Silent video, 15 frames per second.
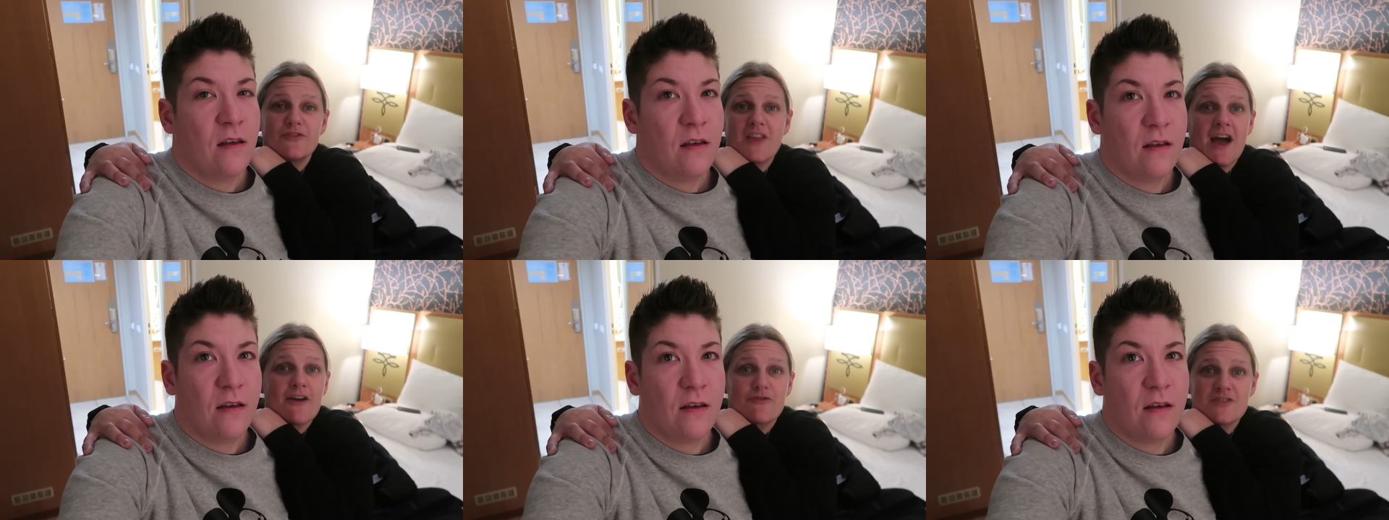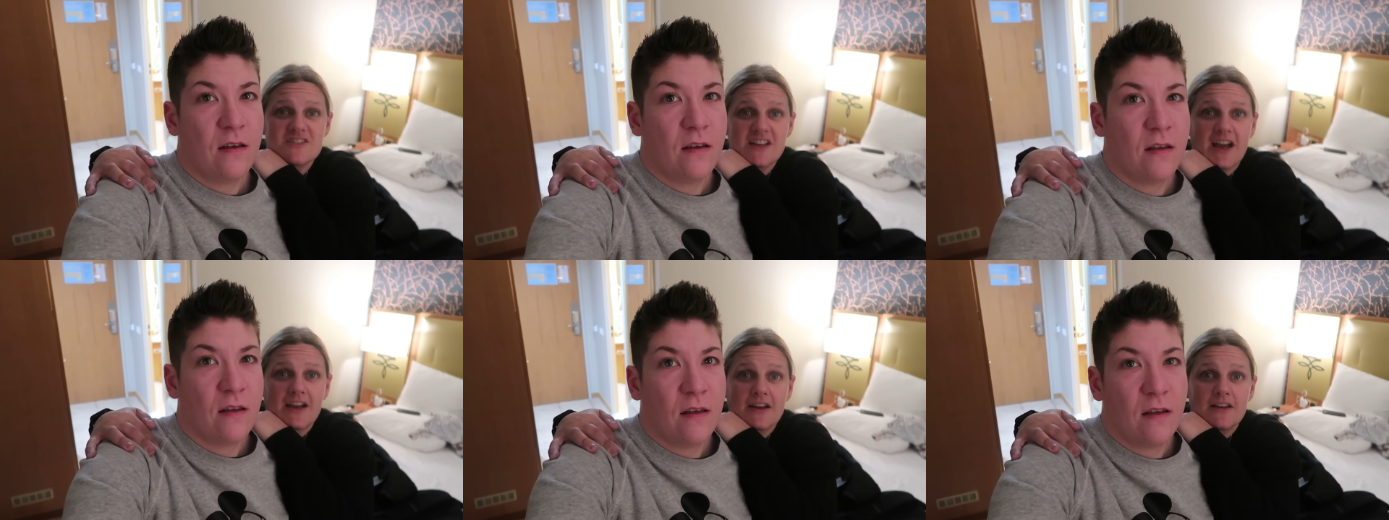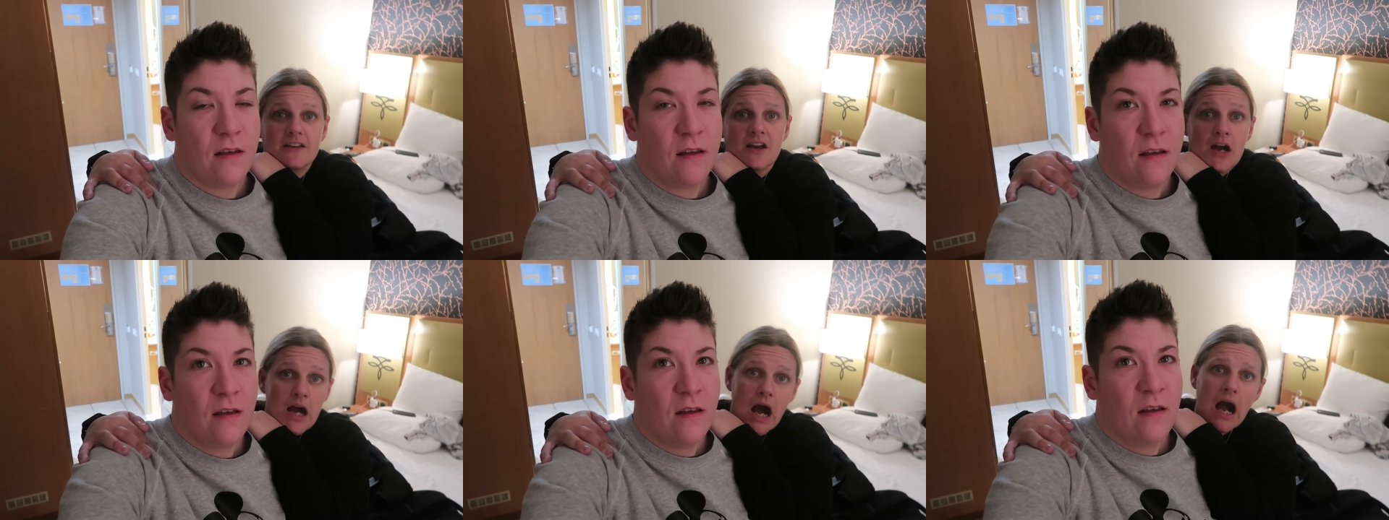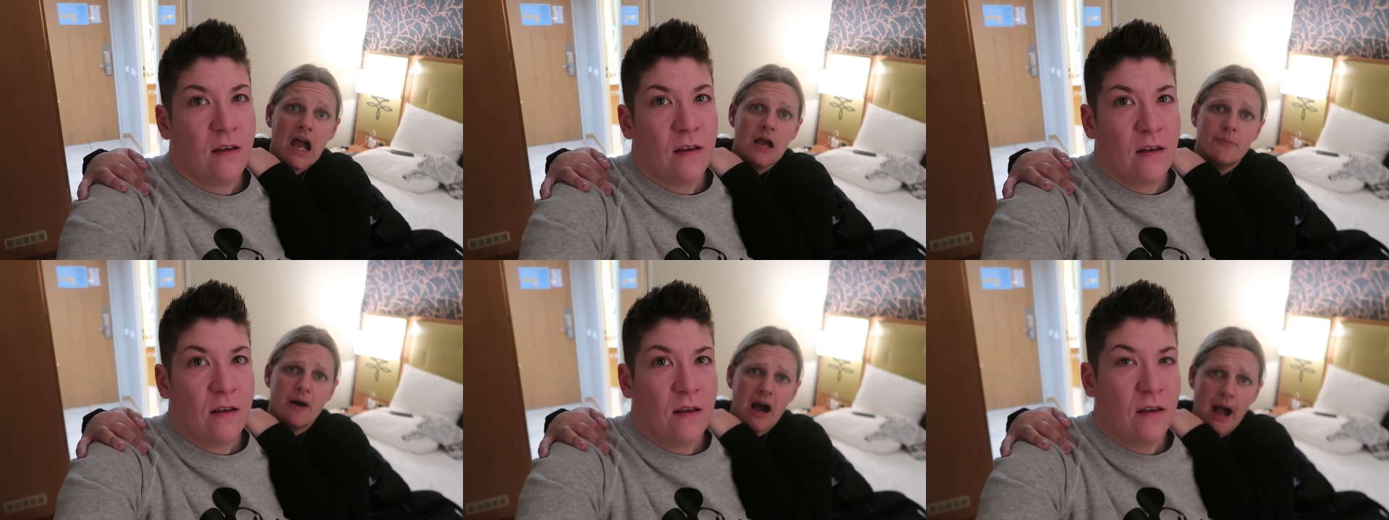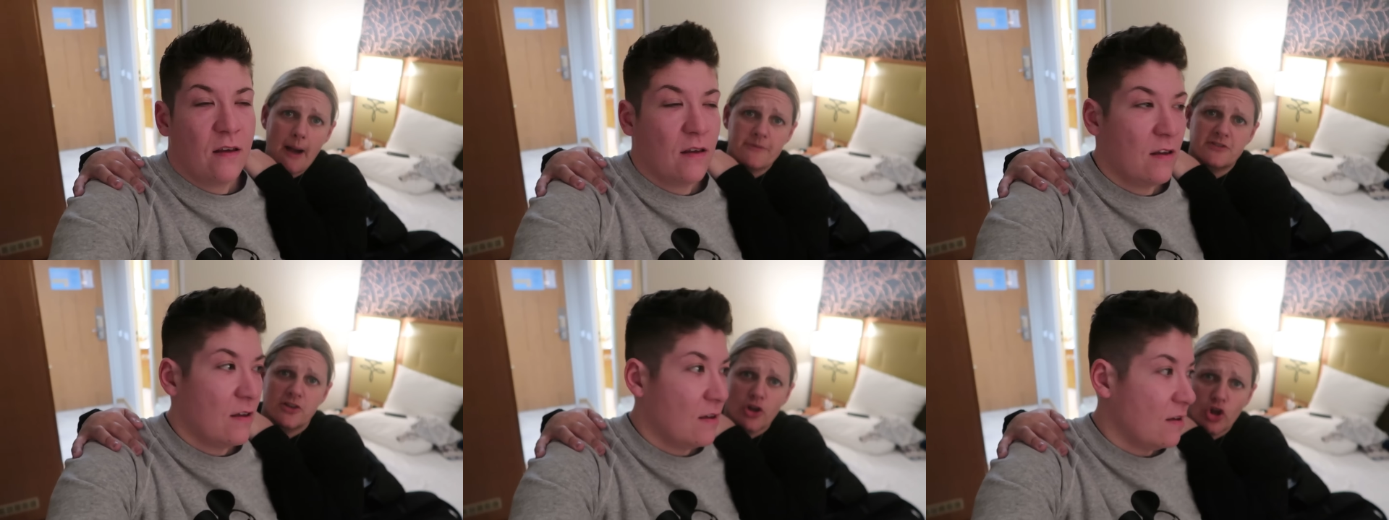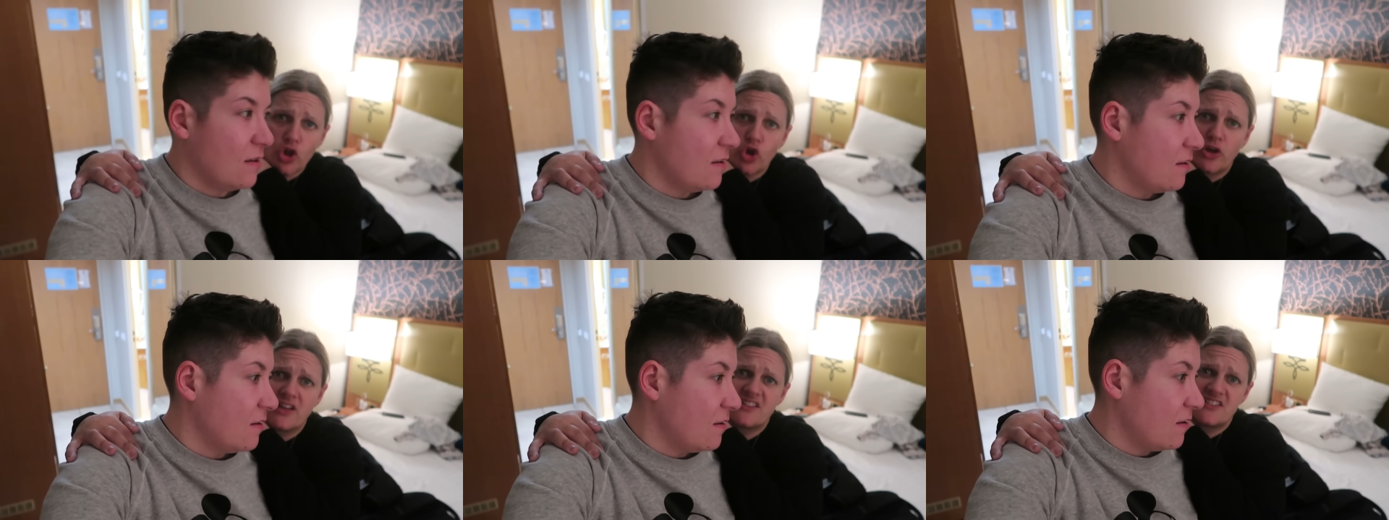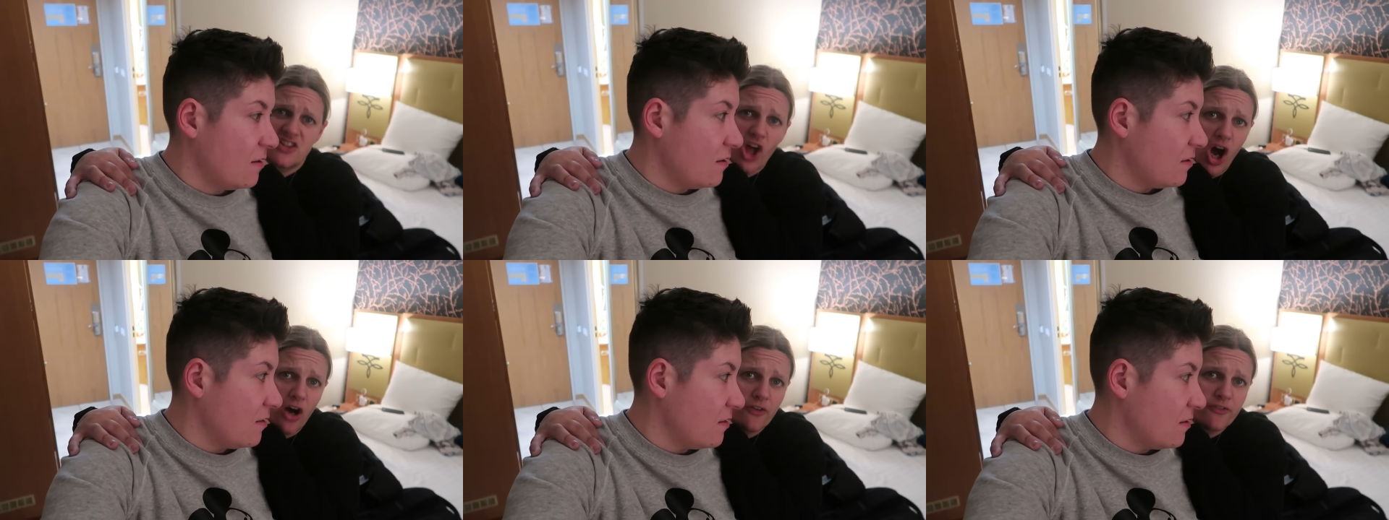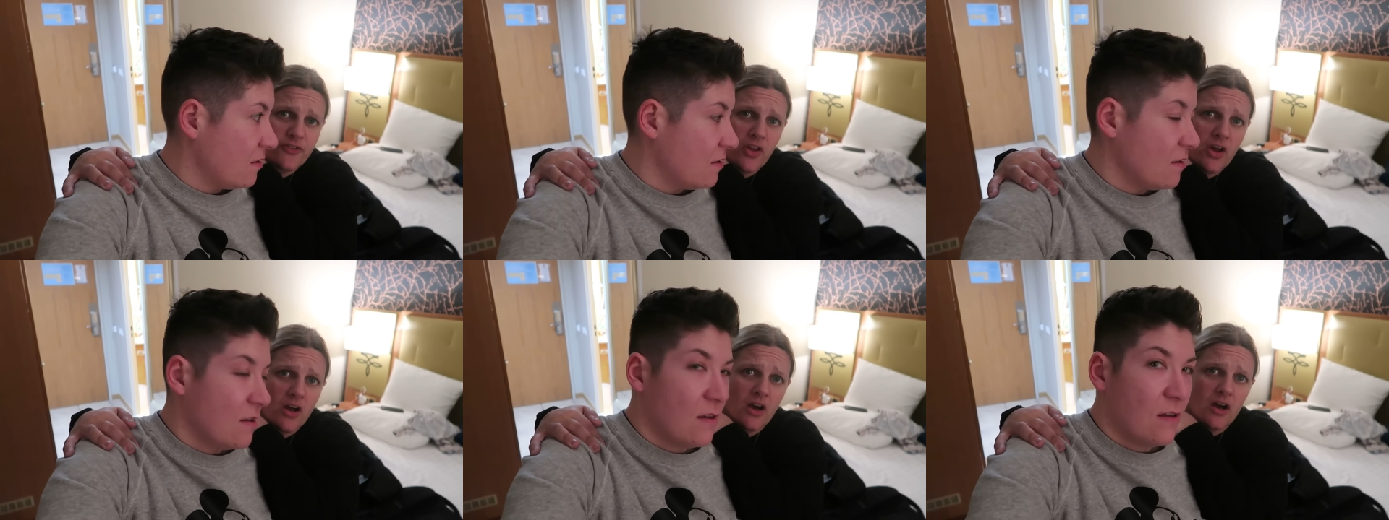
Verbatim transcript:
Speaker 1: loved every second. I am absolutely stuffed.